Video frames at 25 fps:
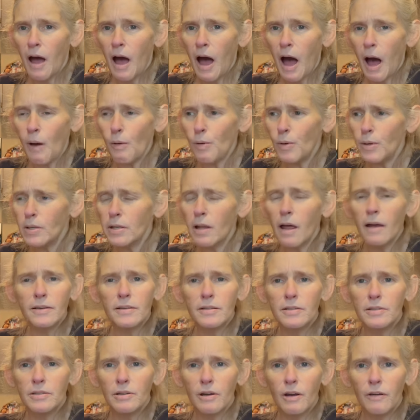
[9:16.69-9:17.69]
I would like
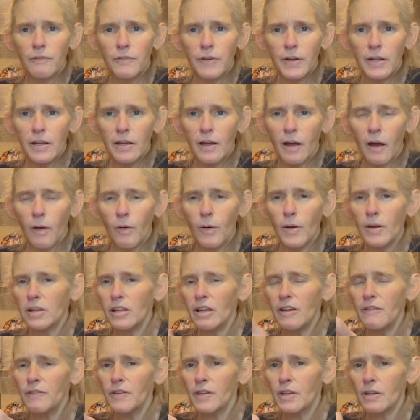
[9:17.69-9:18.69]
to do a video and
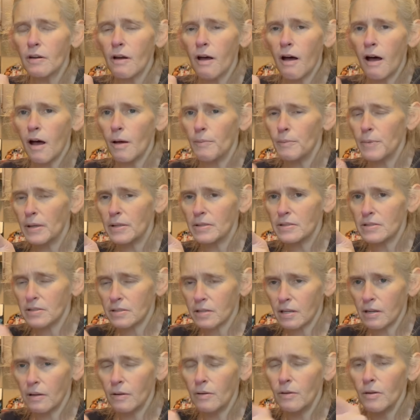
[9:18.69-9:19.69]
leave in the comments
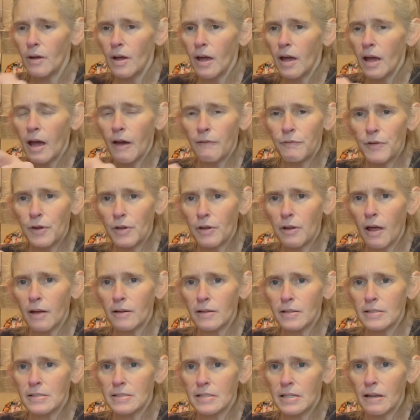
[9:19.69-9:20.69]
too if you'd
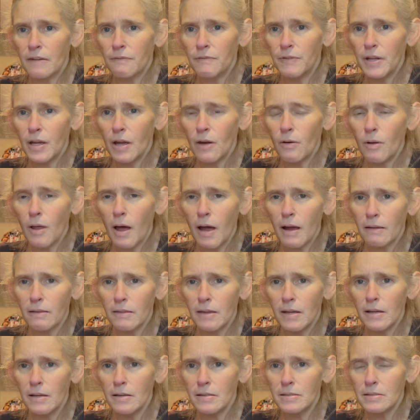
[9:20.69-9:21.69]
like to see a video like
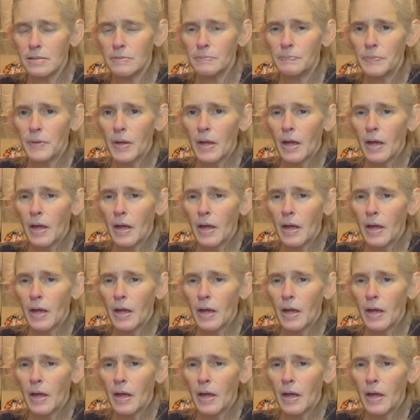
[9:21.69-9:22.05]
this